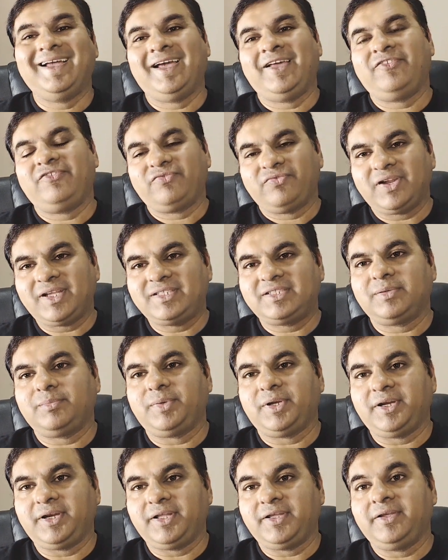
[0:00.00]
and
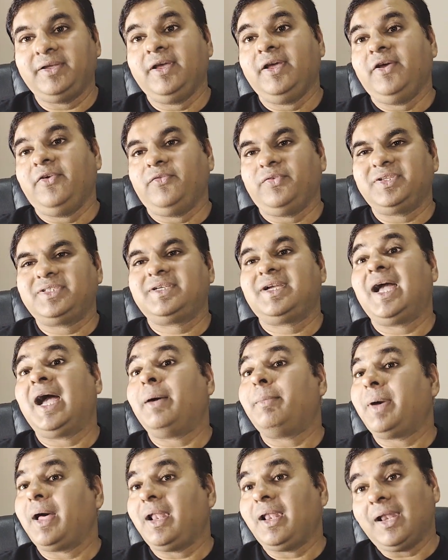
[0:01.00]
flexibility which
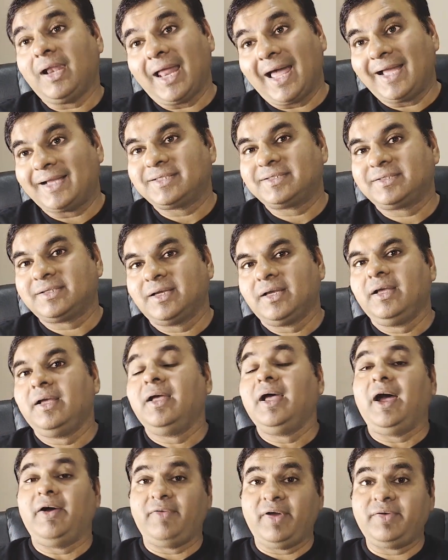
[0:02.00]
Gamma lacks.
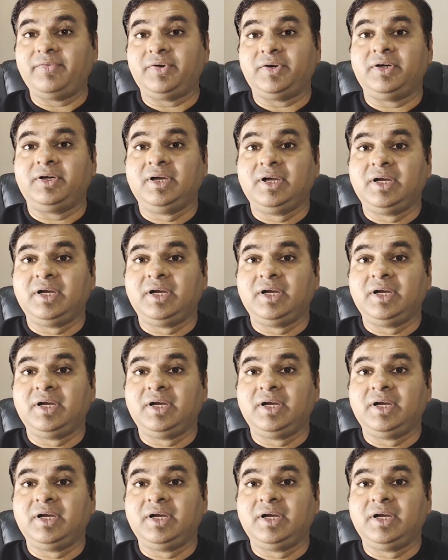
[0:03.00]
However,